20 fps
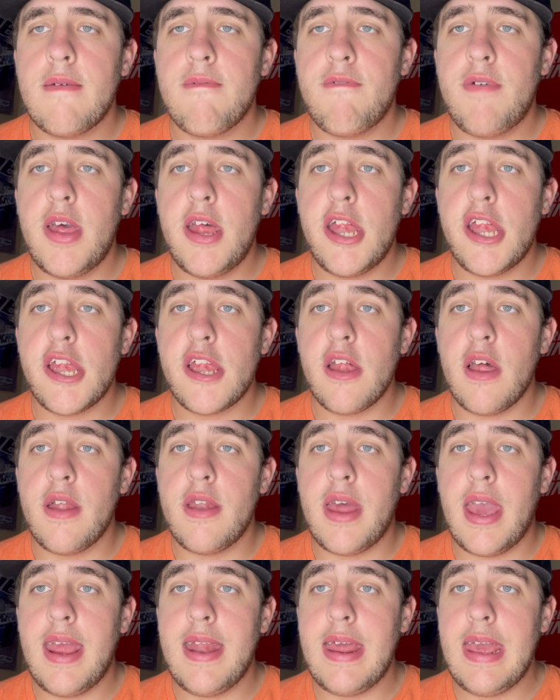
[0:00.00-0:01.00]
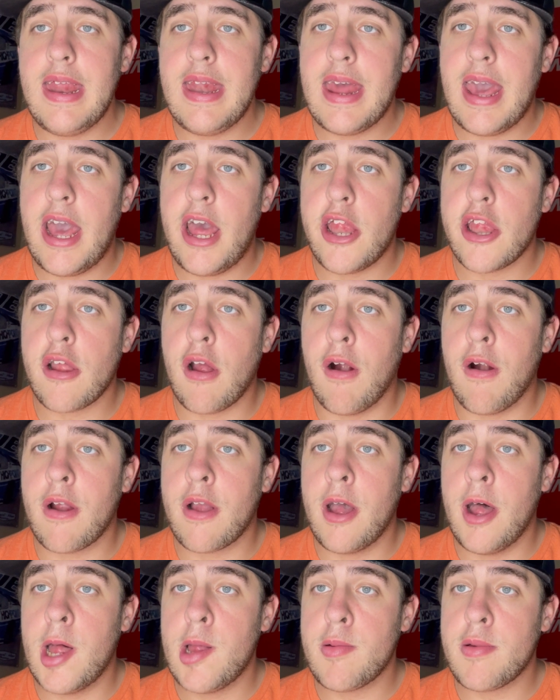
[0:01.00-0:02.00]
This Sunday, the NASCAR
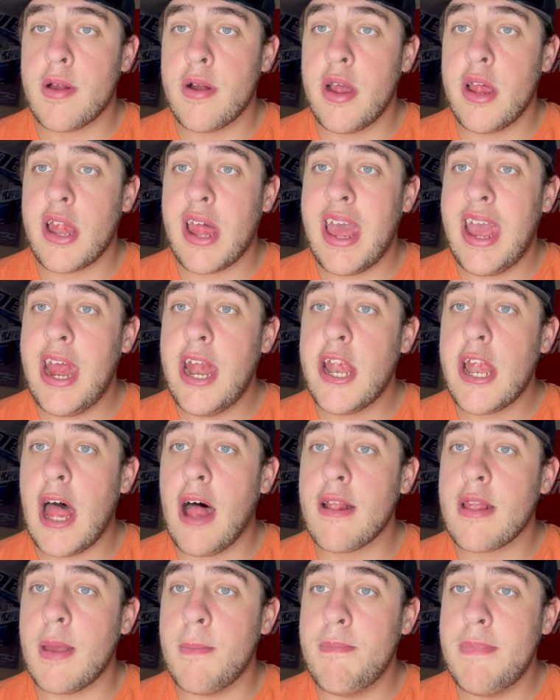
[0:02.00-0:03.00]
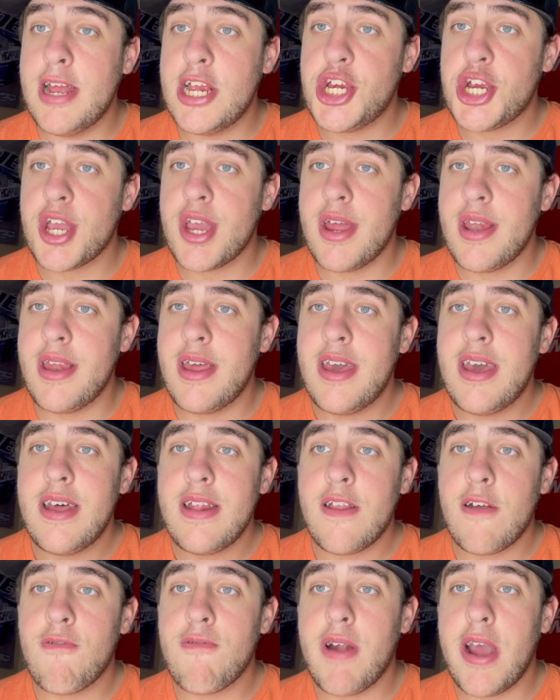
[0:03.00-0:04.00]
Cup Series heads out to Michigan
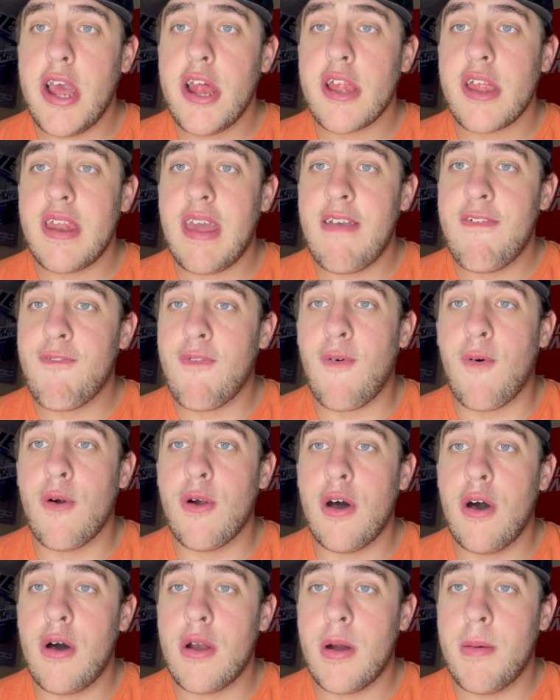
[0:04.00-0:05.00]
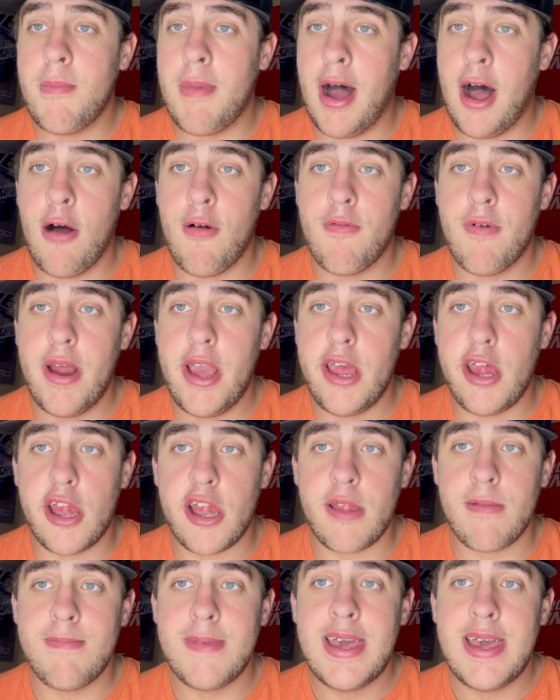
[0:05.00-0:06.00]
to race in a 400-mile race.